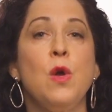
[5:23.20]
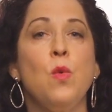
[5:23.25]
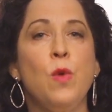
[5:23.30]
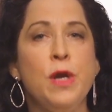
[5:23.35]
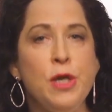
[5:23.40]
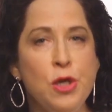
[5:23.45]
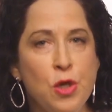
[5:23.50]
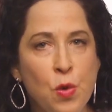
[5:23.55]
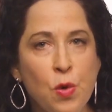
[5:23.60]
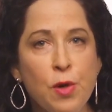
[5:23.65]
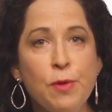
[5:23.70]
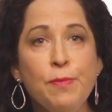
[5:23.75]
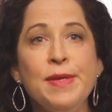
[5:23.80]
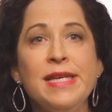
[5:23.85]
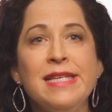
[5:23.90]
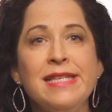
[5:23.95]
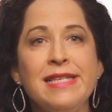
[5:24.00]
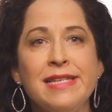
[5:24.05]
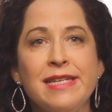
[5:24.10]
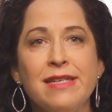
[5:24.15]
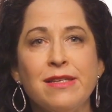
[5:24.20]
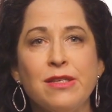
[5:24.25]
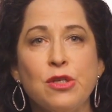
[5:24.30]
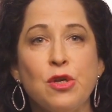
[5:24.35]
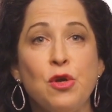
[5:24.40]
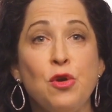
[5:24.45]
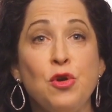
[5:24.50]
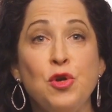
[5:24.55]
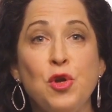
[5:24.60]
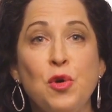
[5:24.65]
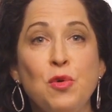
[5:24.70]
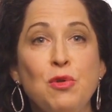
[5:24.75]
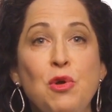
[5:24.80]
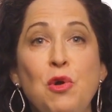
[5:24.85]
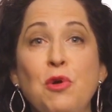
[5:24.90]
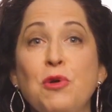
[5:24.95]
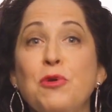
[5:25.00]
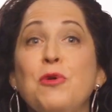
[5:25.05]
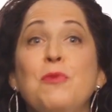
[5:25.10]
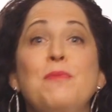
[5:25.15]
When your business no
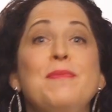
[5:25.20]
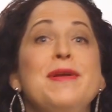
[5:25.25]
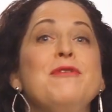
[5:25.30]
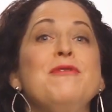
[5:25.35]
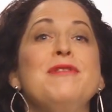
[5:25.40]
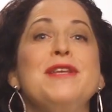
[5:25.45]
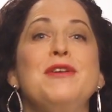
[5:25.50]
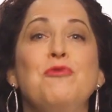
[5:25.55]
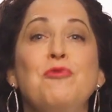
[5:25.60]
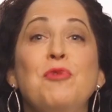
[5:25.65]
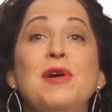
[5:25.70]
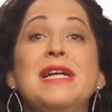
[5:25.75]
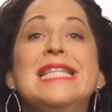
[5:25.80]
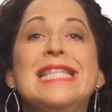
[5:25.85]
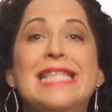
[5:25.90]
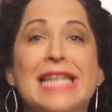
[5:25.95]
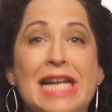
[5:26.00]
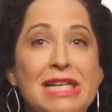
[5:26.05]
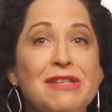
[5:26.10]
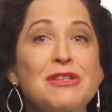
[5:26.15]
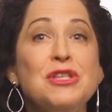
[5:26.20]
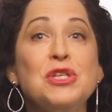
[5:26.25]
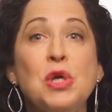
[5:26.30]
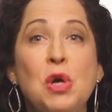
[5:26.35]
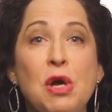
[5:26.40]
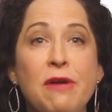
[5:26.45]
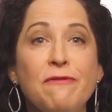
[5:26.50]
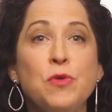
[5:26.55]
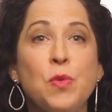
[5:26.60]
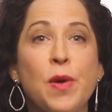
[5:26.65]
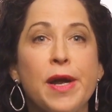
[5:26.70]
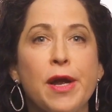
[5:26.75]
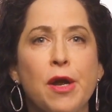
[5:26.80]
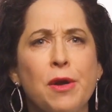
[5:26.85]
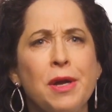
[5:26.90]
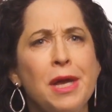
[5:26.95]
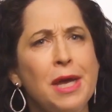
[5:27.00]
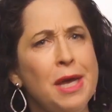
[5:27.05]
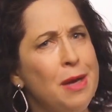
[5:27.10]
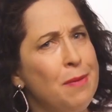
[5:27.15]
longer merely runs on
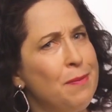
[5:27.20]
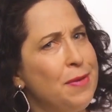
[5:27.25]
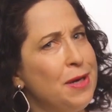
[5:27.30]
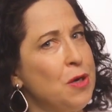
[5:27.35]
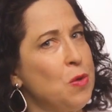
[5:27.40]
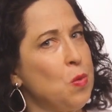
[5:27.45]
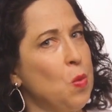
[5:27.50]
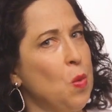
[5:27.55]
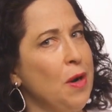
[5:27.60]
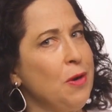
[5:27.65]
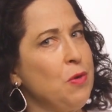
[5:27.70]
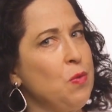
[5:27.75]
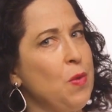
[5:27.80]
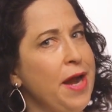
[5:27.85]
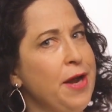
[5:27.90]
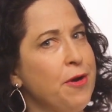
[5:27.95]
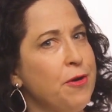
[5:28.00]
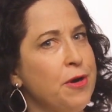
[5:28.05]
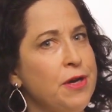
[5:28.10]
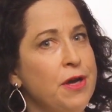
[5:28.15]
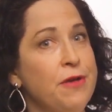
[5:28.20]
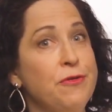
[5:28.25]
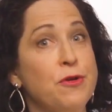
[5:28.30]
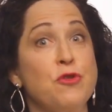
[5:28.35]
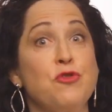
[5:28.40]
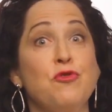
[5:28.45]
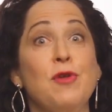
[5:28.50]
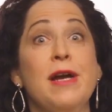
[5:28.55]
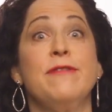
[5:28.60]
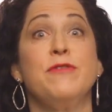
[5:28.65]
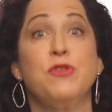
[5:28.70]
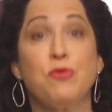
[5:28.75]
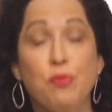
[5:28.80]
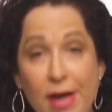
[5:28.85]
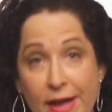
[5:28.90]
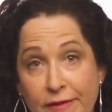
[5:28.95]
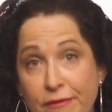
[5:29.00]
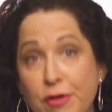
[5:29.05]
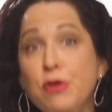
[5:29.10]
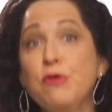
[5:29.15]
software, but in one way or another drives
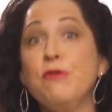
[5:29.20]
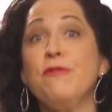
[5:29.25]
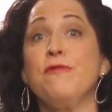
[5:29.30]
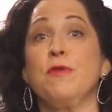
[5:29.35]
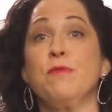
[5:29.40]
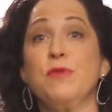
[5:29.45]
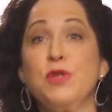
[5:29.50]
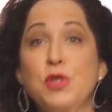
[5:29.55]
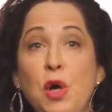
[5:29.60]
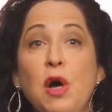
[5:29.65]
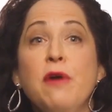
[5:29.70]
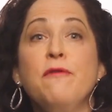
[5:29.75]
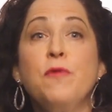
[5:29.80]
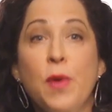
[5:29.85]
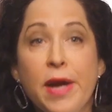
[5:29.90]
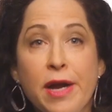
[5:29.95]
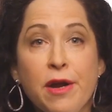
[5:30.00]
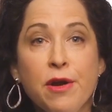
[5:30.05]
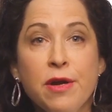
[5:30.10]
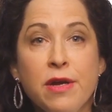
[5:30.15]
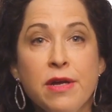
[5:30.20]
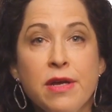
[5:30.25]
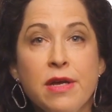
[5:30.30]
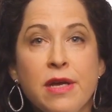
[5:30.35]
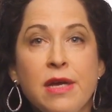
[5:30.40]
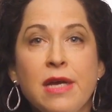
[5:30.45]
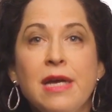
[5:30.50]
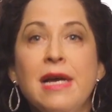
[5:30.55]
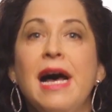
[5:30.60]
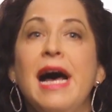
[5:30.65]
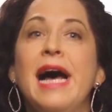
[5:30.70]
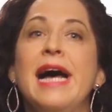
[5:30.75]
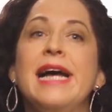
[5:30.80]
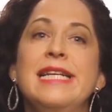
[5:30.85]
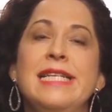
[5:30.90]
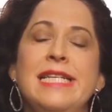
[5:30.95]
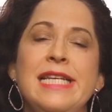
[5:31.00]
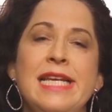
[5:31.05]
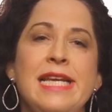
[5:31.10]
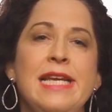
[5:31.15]
revenue from software,
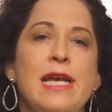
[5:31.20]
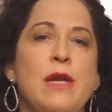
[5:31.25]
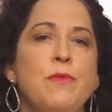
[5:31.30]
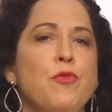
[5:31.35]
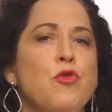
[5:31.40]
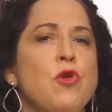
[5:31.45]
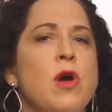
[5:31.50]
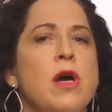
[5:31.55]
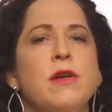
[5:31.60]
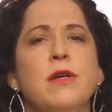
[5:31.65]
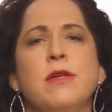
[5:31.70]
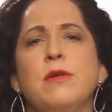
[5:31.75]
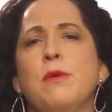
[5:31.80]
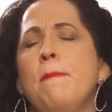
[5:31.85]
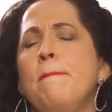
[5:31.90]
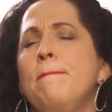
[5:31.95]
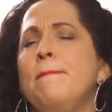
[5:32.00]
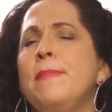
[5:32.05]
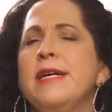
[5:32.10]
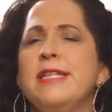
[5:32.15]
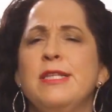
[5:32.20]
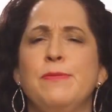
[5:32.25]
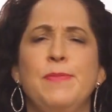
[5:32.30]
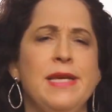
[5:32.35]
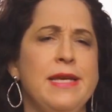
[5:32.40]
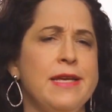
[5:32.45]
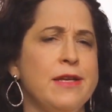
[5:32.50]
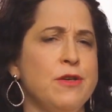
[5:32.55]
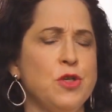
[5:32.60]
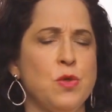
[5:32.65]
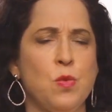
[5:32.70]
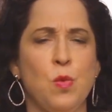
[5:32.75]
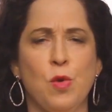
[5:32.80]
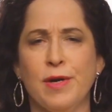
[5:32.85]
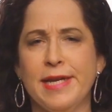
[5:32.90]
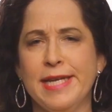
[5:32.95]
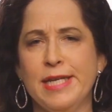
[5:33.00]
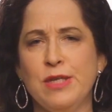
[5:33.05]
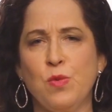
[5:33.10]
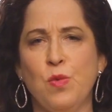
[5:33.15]
IT and product must begin to
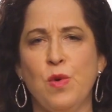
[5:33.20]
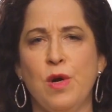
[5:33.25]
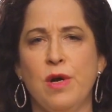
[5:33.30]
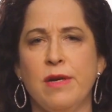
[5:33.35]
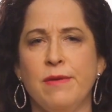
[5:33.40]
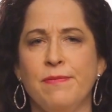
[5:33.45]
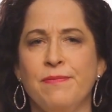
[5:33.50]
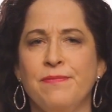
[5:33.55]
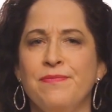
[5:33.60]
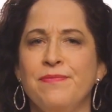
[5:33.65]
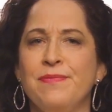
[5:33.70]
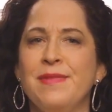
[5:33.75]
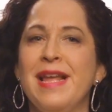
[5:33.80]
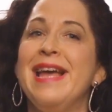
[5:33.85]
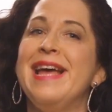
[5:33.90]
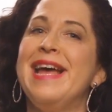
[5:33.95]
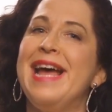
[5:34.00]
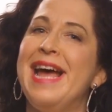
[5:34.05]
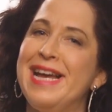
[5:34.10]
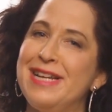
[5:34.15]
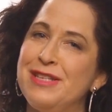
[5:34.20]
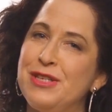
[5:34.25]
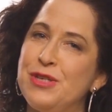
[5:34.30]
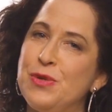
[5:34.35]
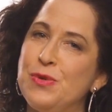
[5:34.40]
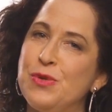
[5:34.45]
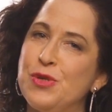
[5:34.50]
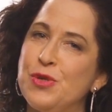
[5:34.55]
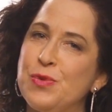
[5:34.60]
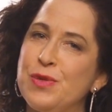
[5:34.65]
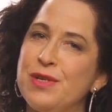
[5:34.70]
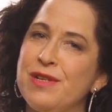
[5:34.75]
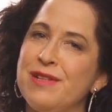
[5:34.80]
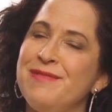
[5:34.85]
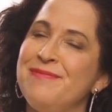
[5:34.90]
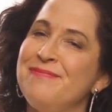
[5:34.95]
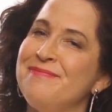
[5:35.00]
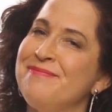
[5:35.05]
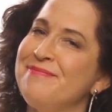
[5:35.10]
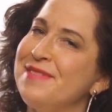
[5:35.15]
work as one. As
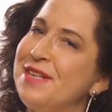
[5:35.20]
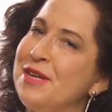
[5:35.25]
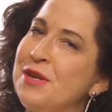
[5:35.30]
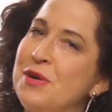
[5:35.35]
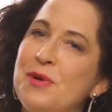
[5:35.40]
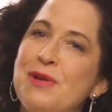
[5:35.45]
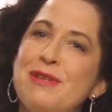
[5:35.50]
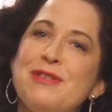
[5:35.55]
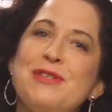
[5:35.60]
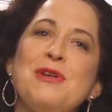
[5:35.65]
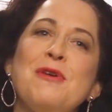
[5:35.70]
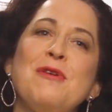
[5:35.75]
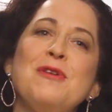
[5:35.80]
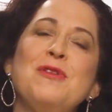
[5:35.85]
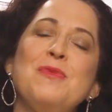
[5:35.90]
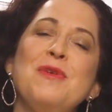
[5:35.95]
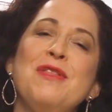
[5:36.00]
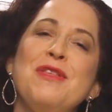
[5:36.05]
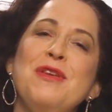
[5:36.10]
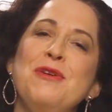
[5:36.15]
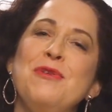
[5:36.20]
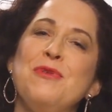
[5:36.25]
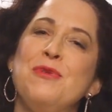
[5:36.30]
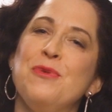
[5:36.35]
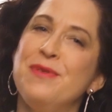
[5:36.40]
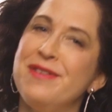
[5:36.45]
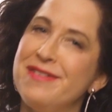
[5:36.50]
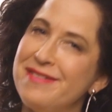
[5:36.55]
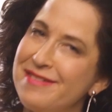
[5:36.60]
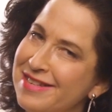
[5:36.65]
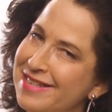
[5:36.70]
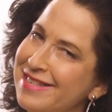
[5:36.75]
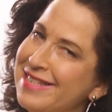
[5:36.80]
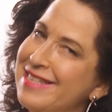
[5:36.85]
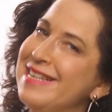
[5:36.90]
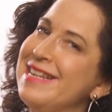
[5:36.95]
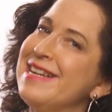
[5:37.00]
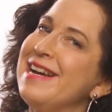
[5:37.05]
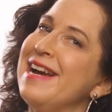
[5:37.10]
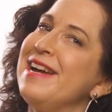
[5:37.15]
usual, it all starts with you, the
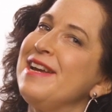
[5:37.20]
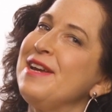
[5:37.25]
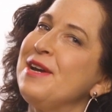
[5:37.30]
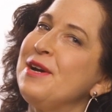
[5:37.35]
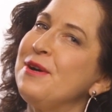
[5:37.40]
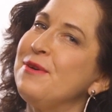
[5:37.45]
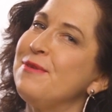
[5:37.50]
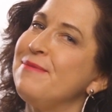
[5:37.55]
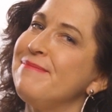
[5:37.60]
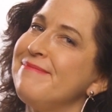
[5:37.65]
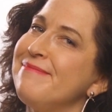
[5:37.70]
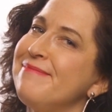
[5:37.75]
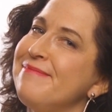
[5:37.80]
CIO.